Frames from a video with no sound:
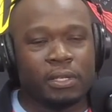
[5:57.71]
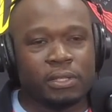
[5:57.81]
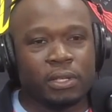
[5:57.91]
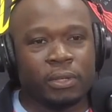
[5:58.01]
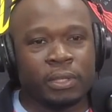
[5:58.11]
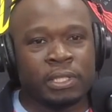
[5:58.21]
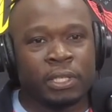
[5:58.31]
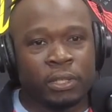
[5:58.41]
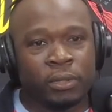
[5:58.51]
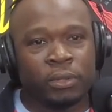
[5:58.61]
So
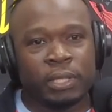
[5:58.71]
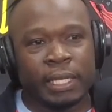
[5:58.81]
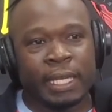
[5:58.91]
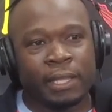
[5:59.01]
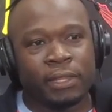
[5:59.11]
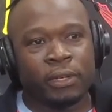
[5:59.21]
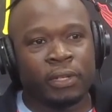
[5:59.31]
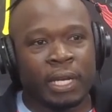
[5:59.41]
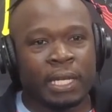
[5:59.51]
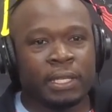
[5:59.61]
until they get there,
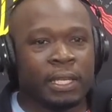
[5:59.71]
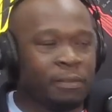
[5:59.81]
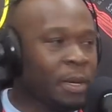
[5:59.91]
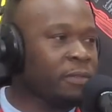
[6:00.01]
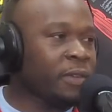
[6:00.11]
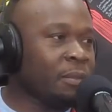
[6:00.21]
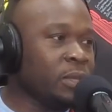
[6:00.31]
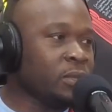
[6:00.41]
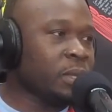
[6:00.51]
I got to think of my family as